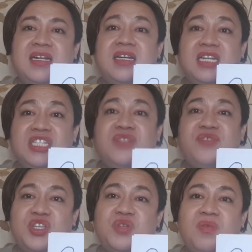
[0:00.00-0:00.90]

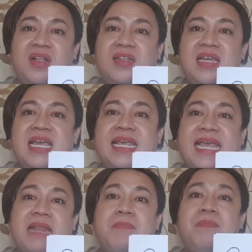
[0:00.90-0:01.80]
individual
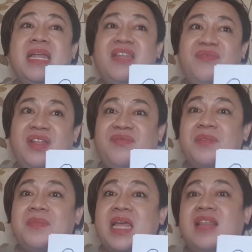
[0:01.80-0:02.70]
can benefit from
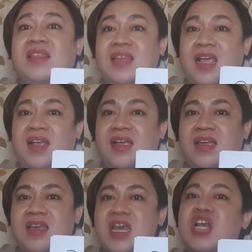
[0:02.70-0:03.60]
that thing
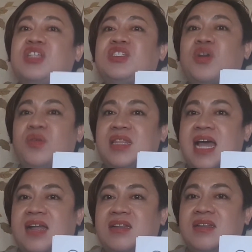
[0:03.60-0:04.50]
so
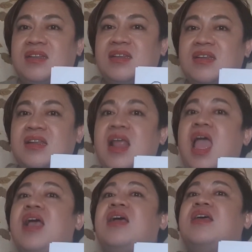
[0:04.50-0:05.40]
that
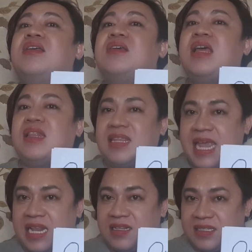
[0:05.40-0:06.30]
it
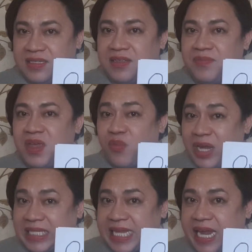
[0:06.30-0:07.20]
can still be
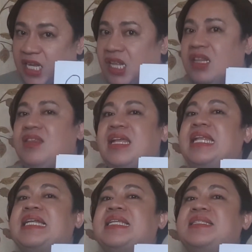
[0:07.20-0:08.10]
recycled and it
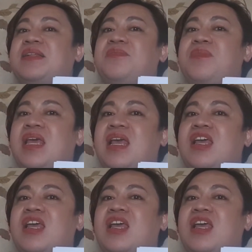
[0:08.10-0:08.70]
can still be